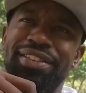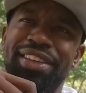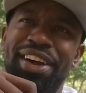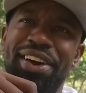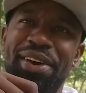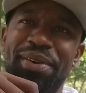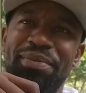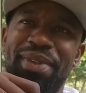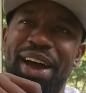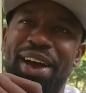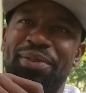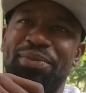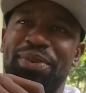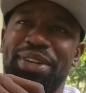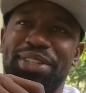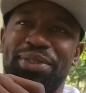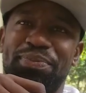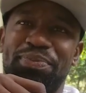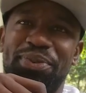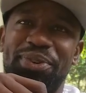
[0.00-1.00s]
Rich
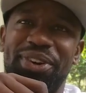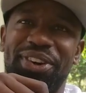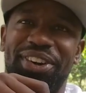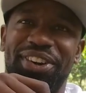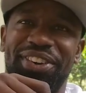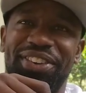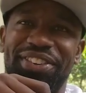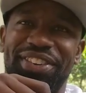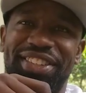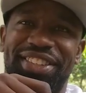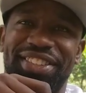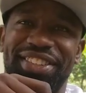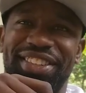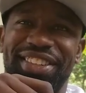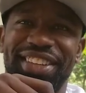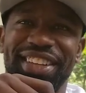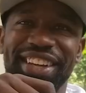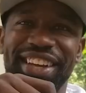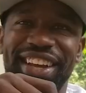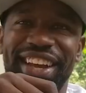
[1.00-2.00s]
Porter? I gotta
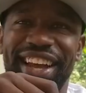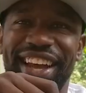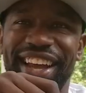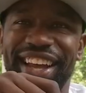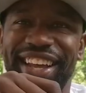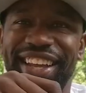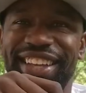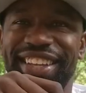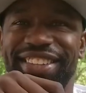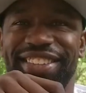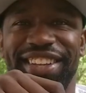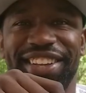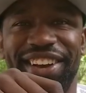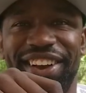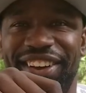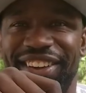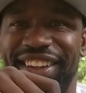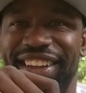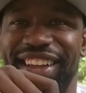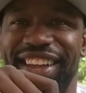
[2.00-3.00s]
ask. Like, you
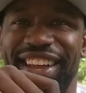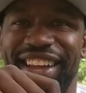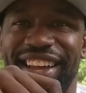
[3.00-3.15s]
know what I mean?